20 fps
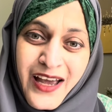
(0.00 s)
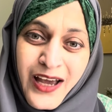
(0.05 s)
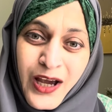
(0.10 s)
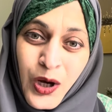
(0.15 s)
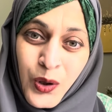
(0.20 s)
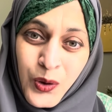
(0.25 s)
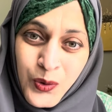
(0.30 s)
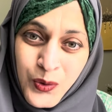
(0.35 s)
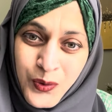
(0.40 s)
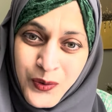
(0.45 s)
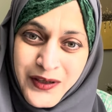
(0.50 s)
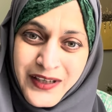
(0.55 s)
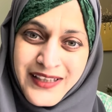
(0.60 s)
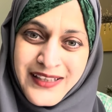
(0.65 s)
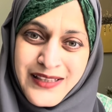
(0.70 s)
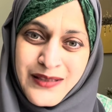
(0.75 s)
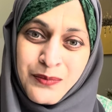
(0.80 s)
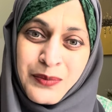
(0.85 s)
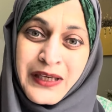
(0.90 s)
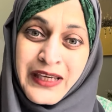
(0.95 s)
who
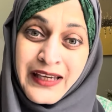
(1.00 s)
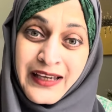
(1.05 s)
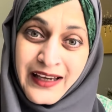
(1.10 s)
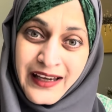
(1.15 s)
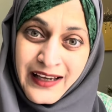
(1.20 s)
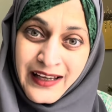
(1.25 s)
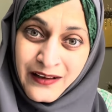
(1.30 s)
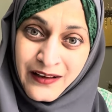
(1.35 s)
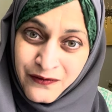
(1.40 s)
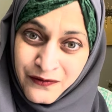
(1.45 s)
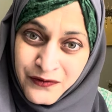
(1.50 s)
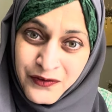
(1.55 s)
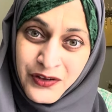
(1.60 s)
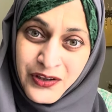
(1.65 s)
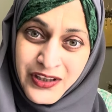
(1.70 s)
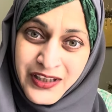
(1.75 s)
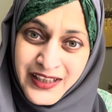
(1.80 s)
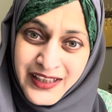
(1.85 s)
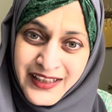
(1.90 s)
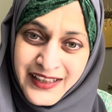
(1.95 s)
is being helpful.
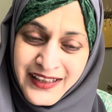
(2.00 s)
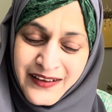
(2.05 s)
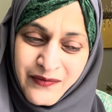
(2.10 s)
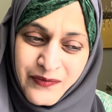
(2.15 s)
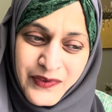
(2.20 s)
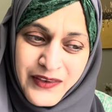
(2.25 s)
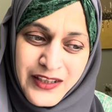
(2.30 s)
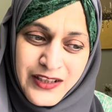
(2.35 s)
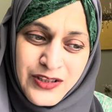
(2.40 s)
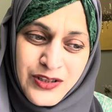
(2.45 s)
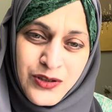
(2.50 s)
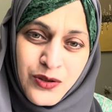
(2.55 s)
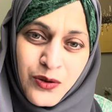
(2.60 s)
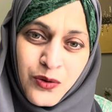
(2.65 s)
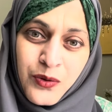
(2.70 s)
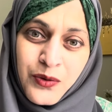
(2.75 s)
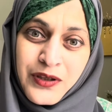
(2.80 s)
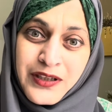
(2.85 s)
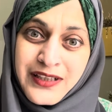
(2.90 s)
So